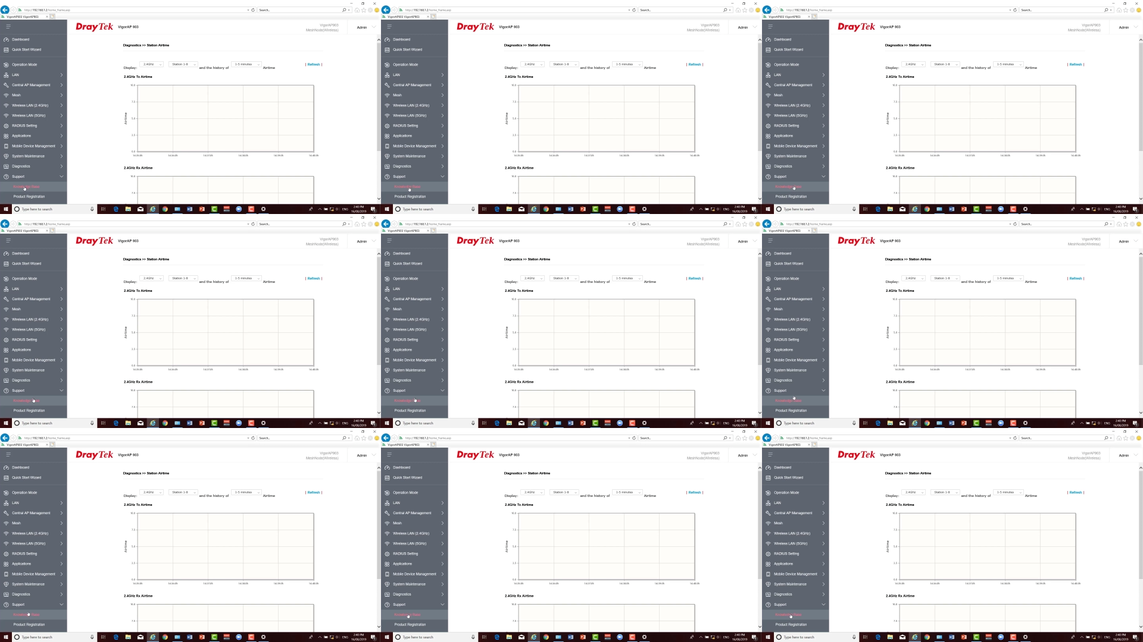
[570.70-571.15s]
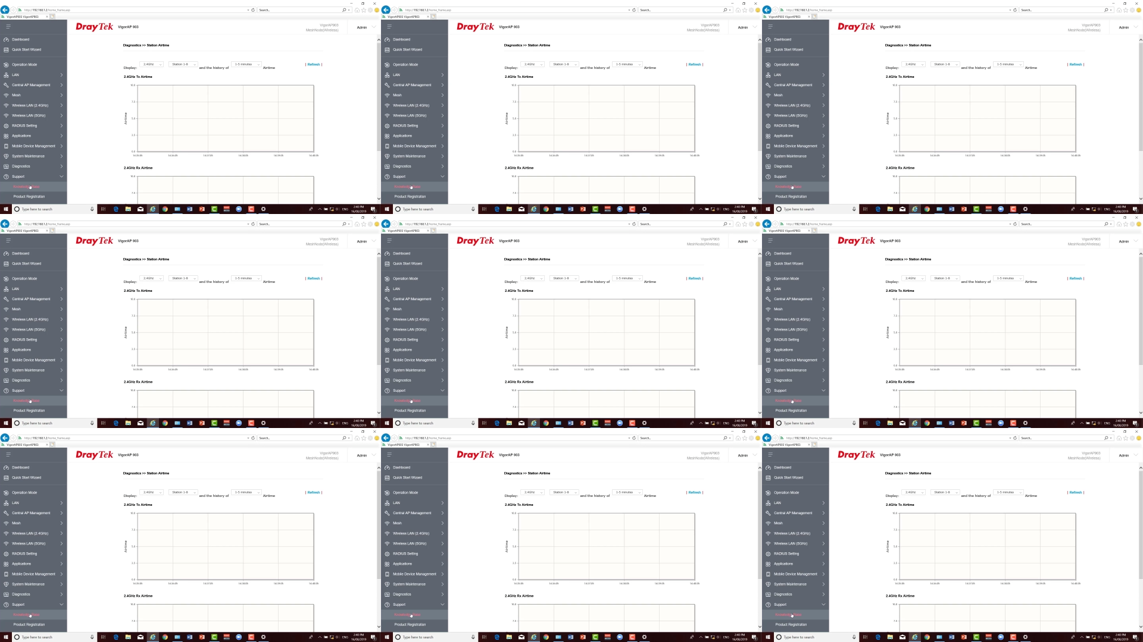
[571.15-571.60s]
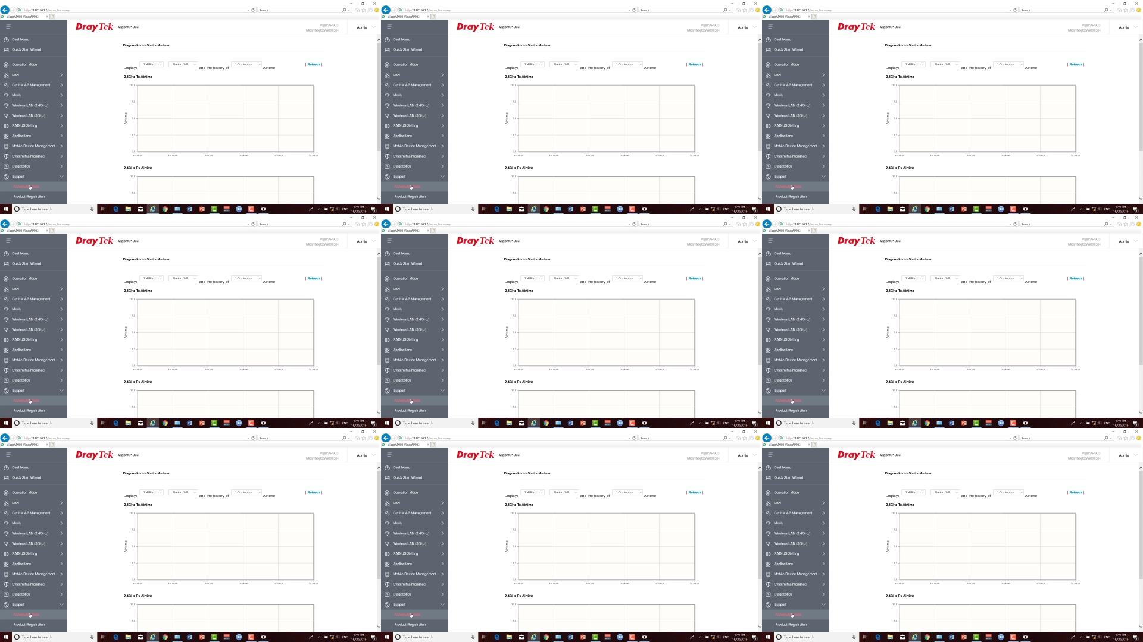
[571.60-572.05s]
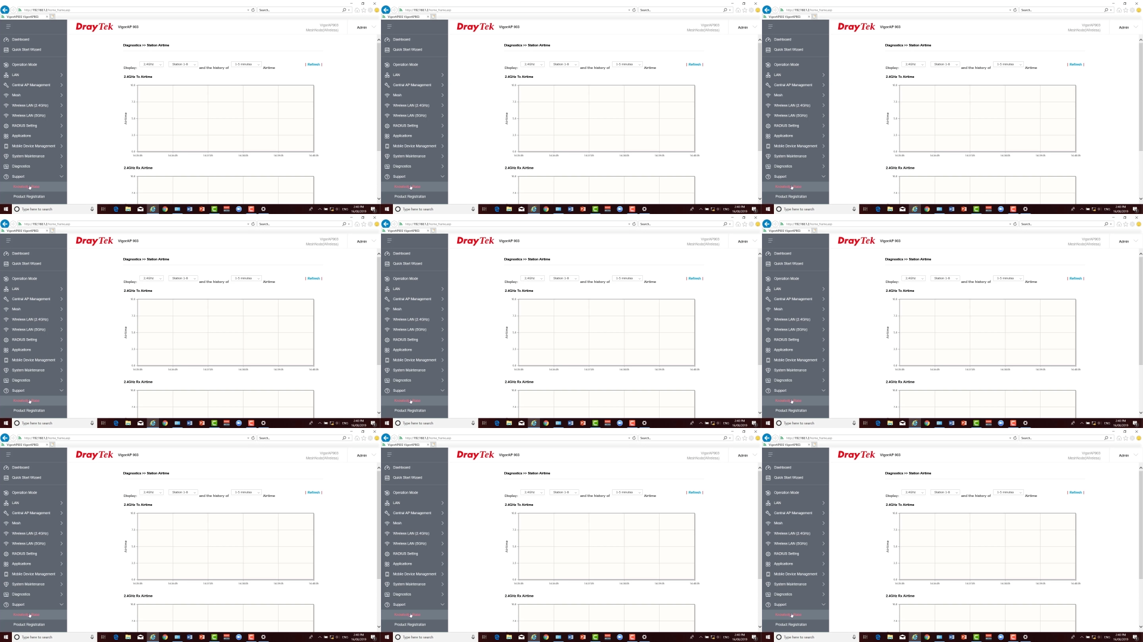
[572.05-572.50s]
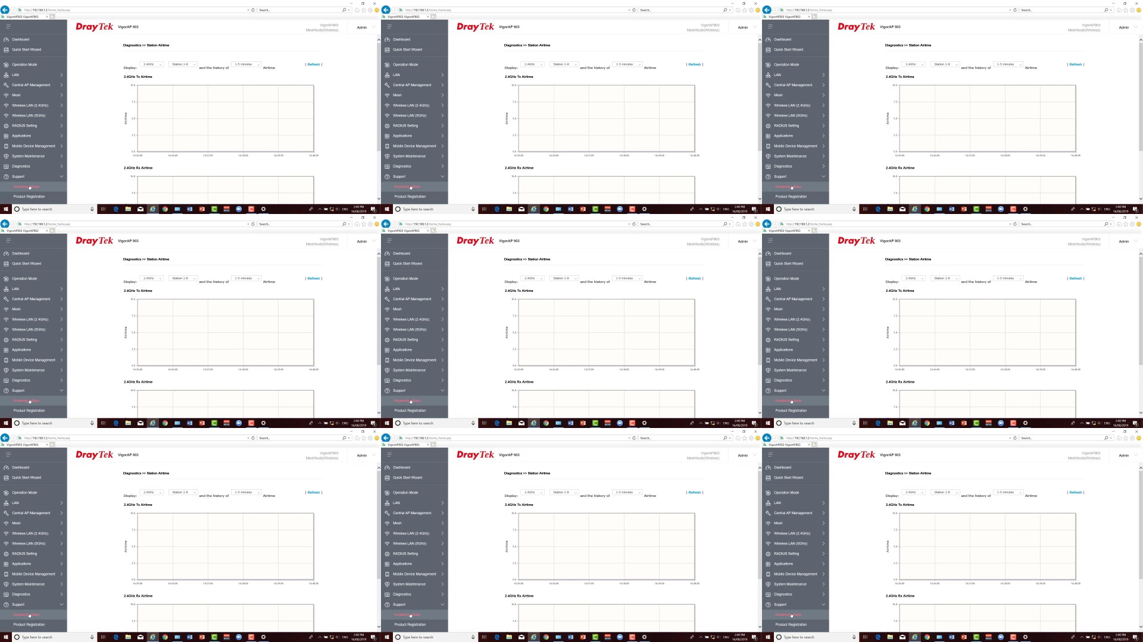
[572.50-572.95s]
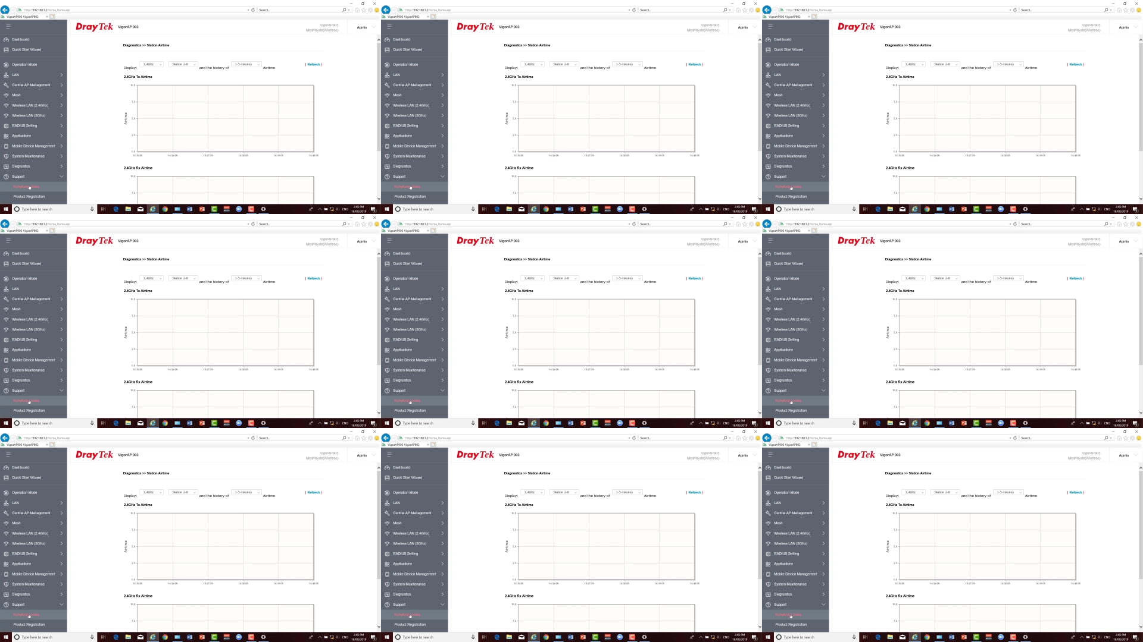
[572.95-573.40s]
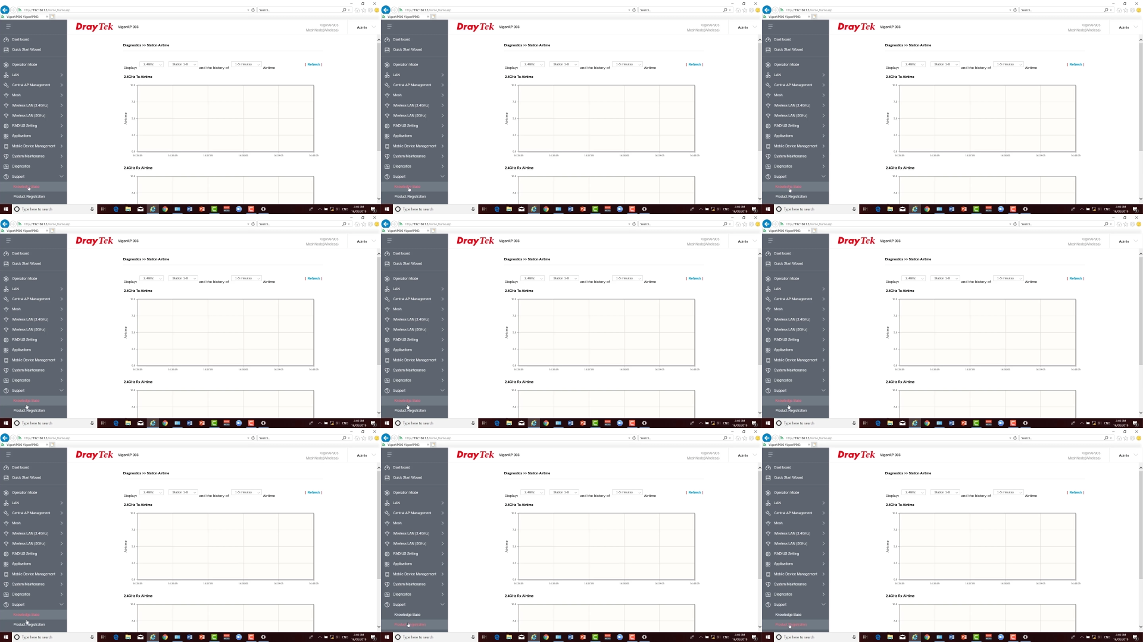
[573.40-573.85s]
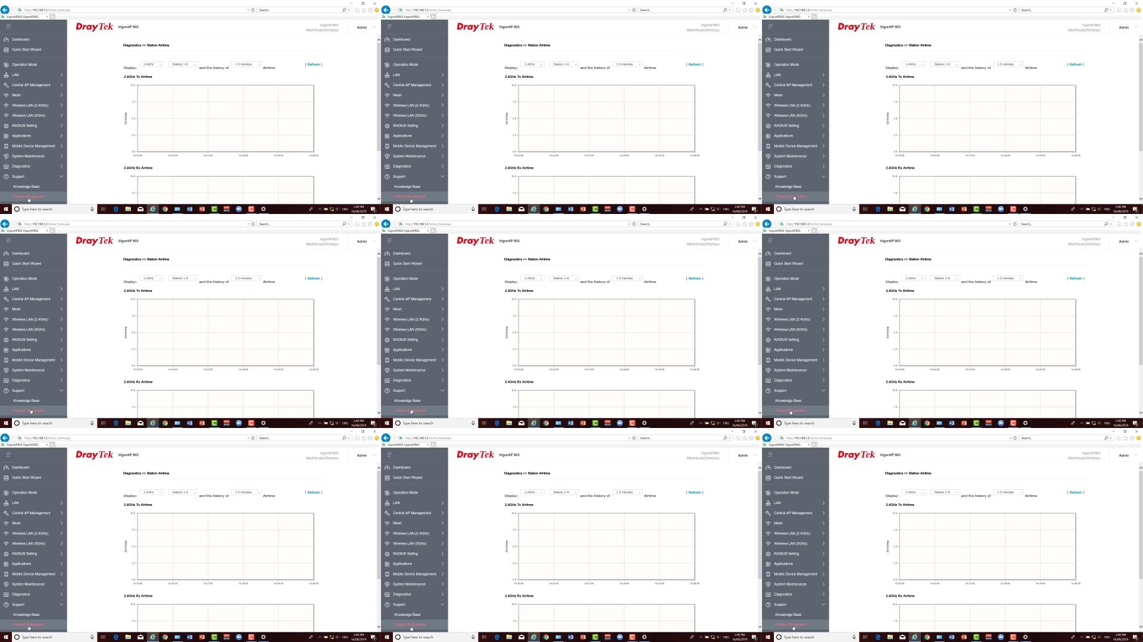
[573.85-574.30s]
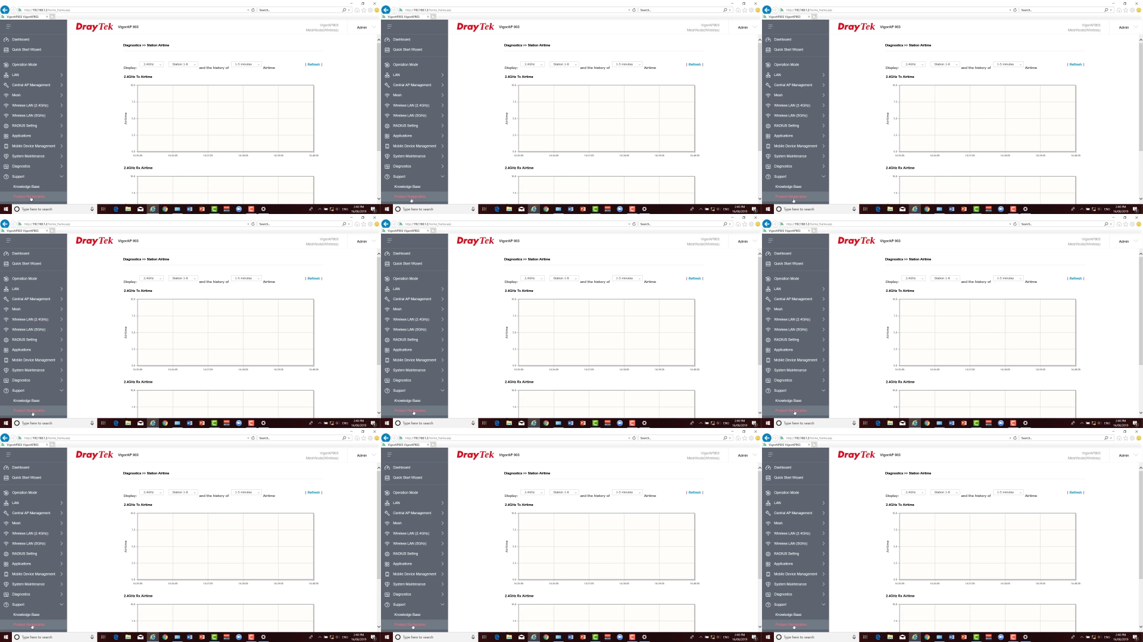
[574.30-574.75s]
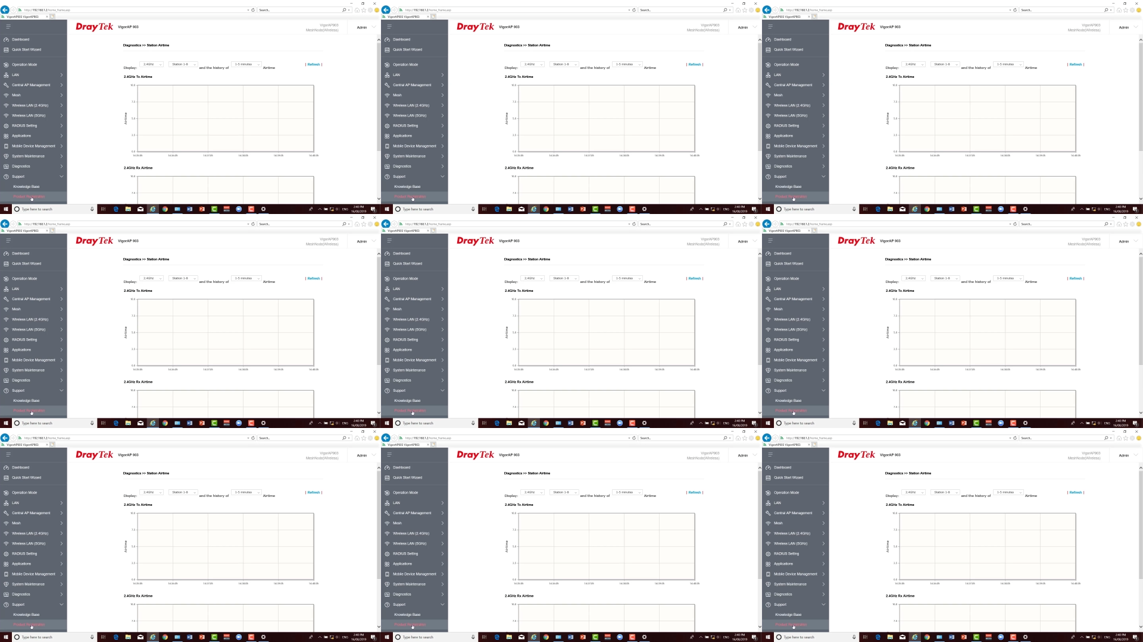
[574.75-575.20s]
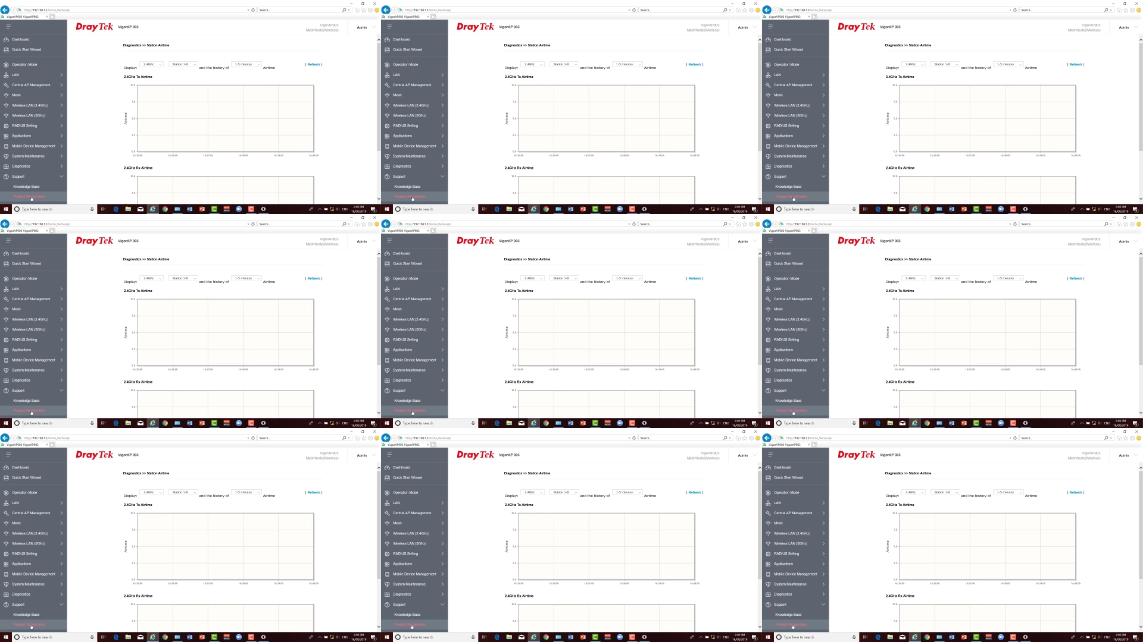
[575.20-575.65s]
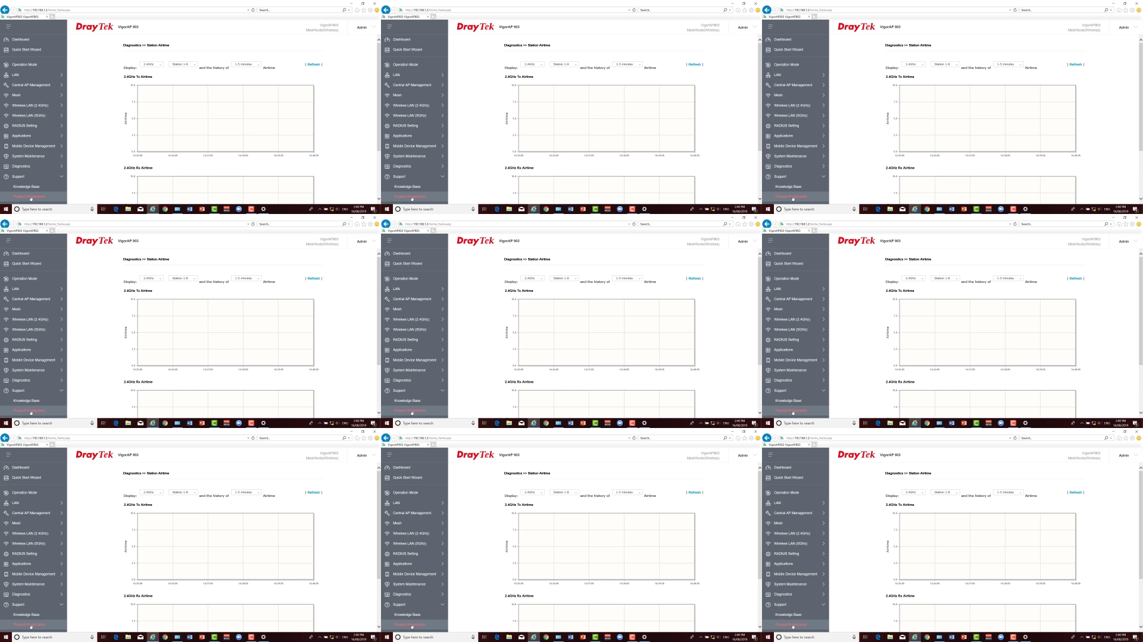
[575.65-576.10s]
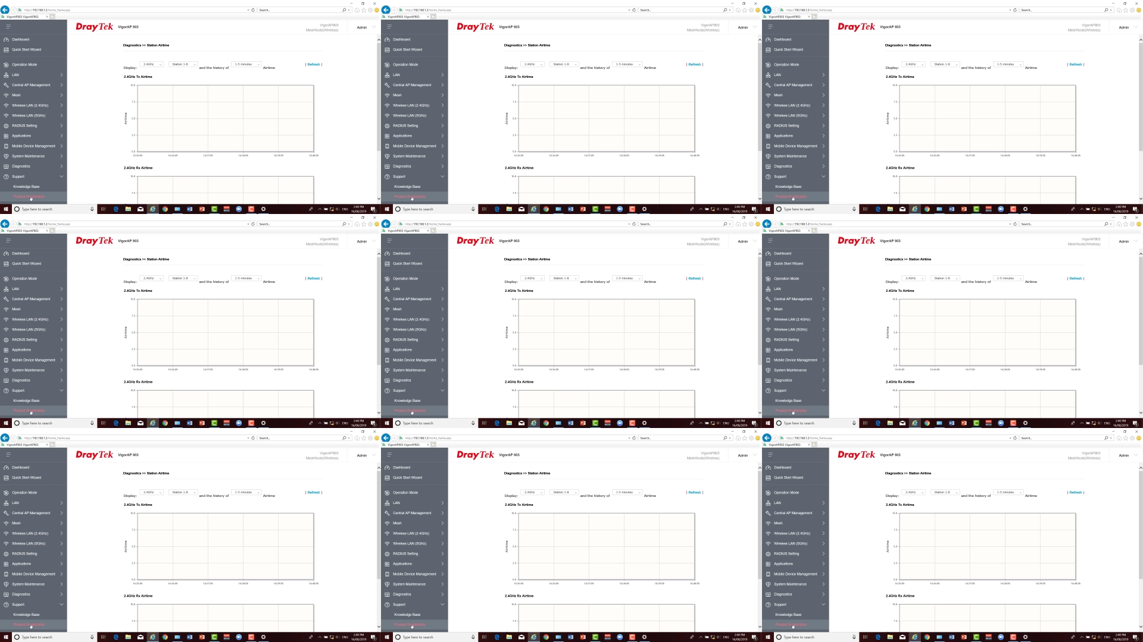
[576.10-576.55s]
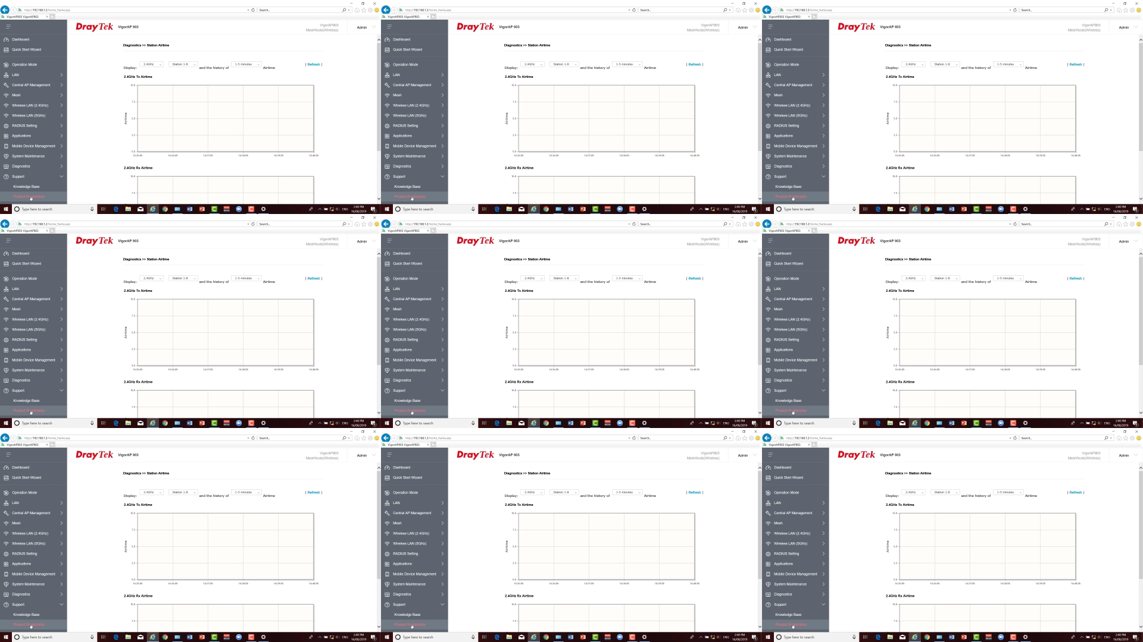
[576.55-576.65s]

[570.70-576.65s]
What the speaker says: Nobody's mouth can be seen.